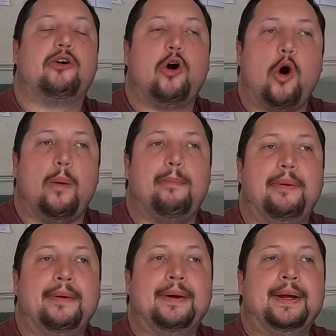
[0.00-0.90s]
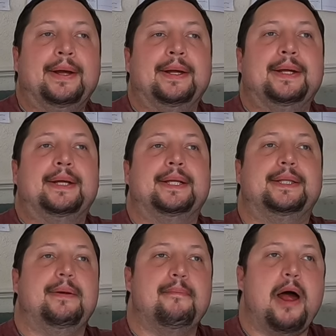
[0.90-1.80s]
up
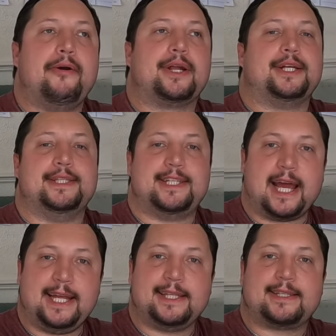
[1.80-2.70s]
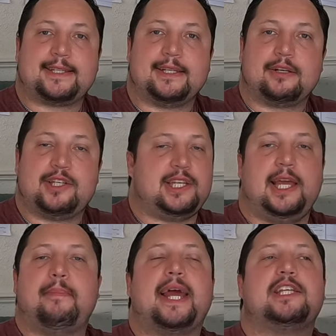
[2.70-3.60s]
the American dates because it, it
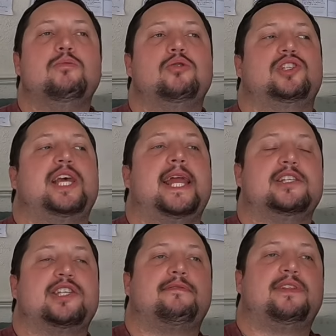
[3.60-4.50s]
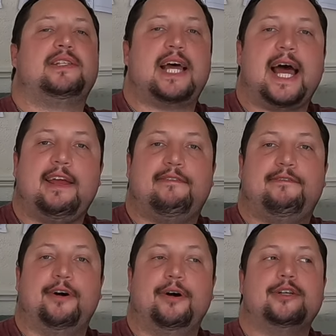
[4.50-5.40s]
makes more sense to have the day
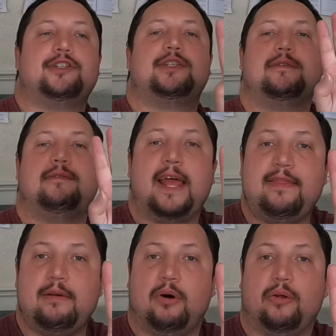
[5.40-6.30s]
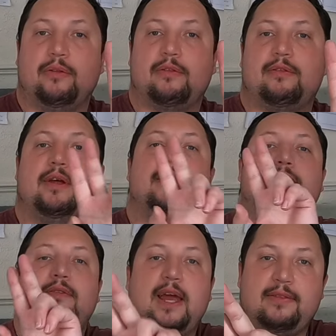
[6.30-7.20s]
first, then the month,
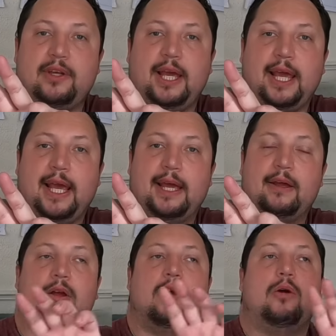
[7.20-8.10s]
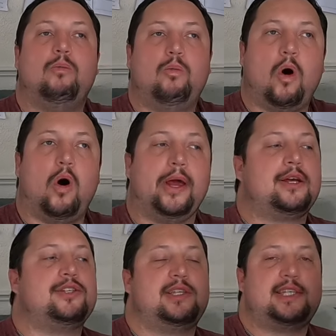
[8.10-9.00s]
then the year. Why?
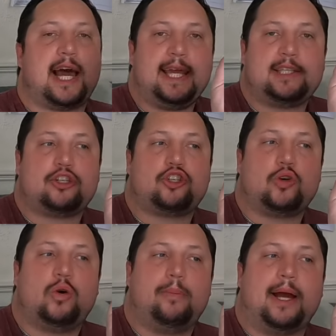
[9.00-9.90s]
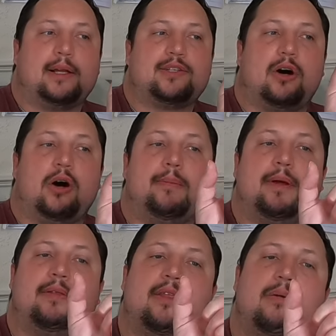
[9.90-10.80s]
Because the day is the short amount of time,
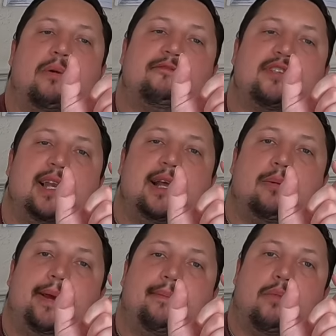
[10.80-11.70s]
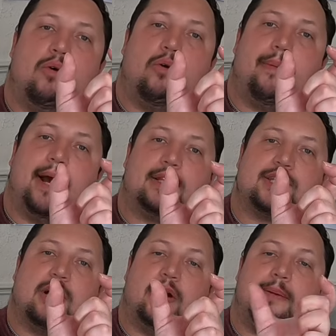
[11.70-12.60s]
then the month's the little bit more amount of
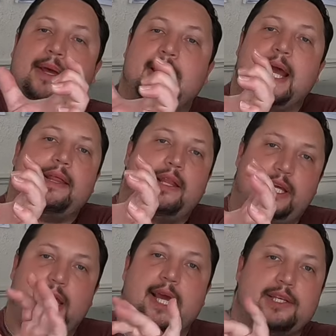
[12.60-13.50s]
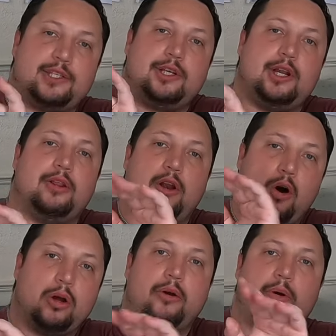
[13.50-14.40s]
time, then the year's you know the
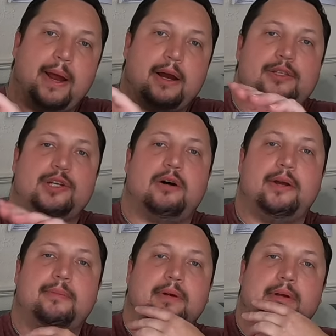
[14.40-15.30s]
longer amount of time.